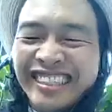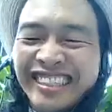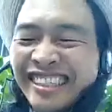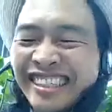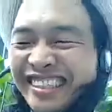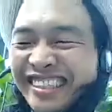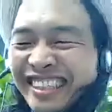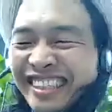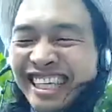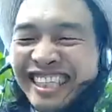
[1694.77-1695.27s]
oh,
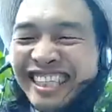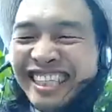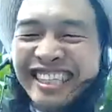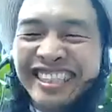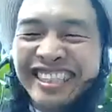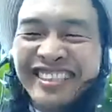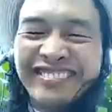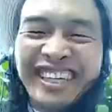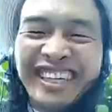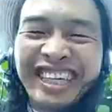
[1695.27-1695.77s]
you take this
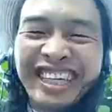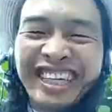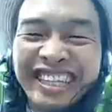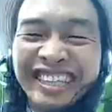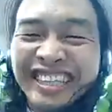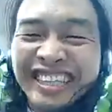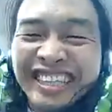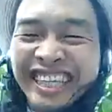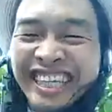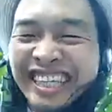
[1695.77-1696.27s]
bus, then you
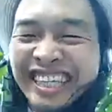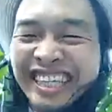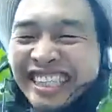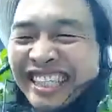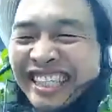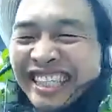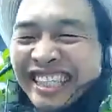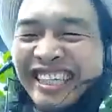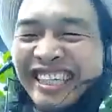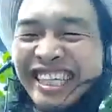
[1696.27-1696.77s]
take this
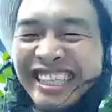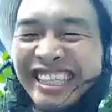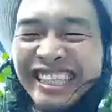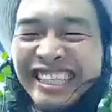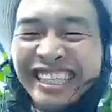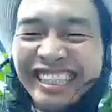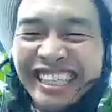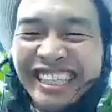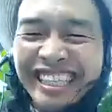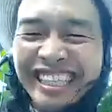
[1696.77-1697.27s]
train, then you
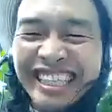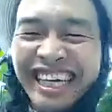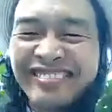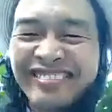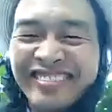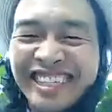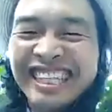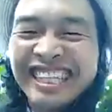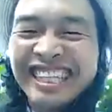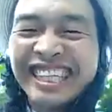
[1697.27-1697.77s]
take that
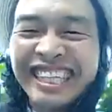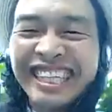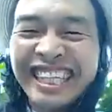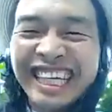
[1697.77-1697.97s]
bus.